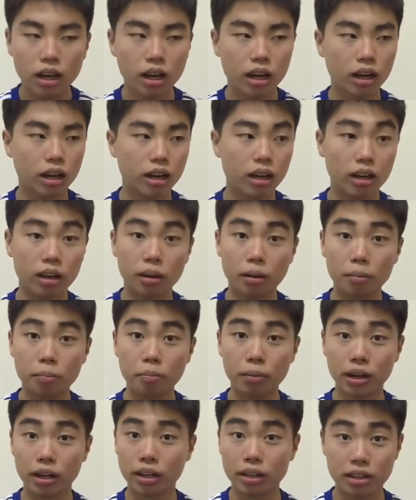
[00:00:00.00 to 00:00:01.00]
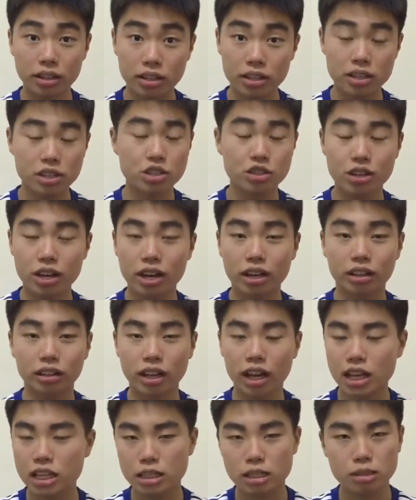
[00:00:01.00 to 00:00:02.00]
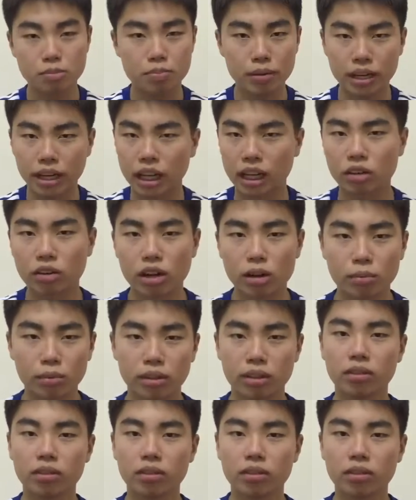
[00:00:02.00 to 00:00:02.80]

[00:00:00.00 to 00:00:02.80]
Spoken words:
But this channel has been incredible.